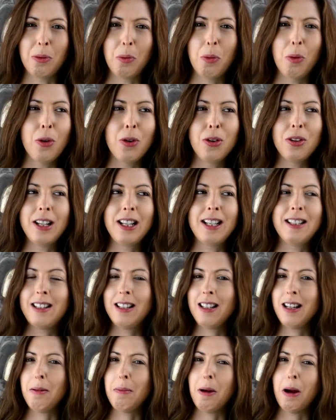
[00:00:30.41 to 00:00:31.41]
What is
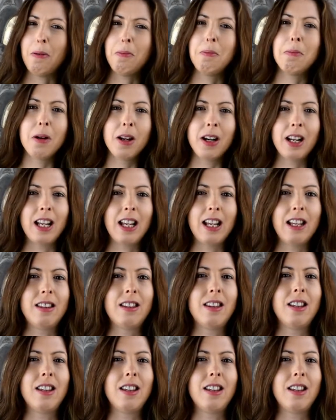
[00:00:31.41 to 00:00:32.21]
it about money